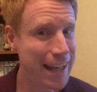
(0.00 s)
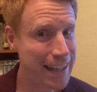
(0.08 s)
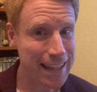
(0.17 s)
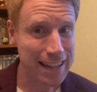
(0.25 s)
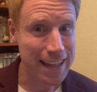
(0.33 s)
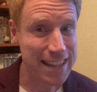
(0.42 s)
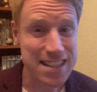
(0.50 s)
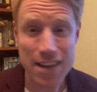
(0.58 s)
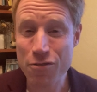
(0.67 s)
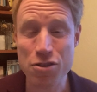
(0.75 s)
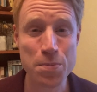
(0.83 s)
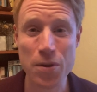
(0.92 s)
He, he's
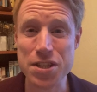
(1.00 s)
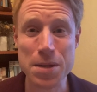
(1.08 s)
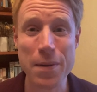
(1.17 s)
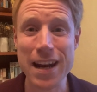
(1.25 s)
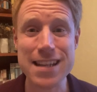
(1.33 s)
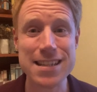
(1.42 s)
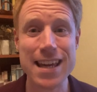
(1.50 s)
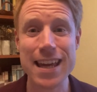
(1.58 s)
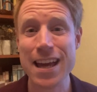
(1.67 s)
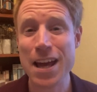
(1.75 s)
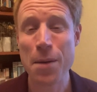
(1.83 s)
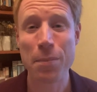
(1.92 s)
given
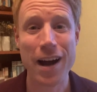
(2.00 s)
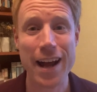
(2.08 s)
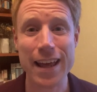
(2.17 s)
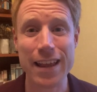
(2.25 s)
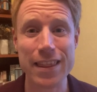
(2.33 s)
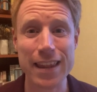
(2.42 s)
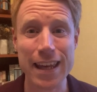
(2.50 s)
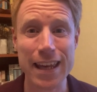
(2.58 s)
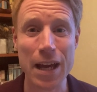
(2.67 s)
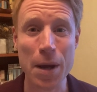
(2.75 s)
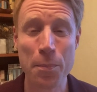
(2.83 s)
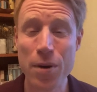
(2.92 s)
responsibility by
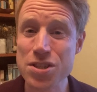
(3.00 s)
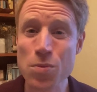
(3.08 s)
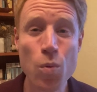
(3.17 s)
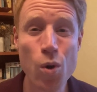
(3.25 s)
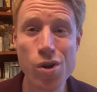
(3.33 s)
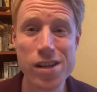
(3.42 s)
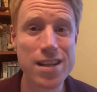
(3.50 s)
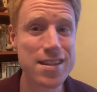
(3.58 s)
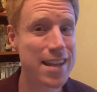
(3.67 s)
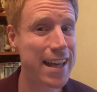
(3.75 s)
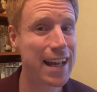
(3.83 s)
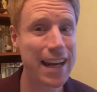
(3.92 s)
the prison
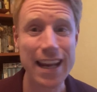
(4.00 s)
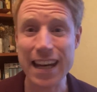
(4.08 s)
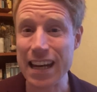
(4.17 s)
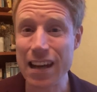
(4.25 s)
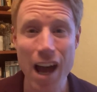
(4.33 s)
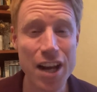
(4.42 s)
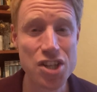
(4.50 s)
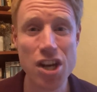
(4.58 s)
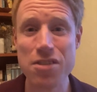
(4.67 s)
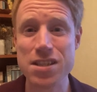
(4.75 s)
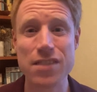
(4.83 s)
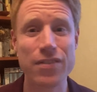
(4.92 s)
warders. They clearly like
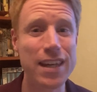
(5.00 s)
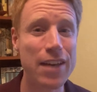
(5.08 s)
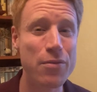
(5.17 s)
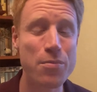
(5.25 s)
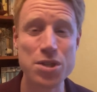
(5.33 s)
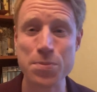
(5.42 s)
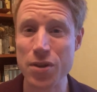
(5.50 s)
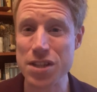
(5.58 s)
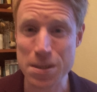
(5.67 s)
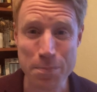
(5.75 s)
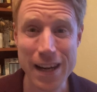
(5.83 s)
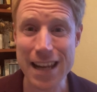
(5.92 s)
Joseph and give him
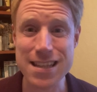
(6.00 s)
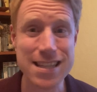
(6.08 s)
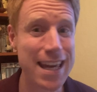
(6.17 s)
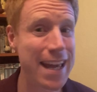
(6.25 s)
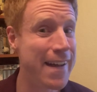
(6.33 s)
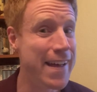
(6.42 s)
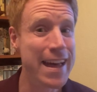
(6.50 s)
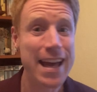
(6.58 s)
responsibility.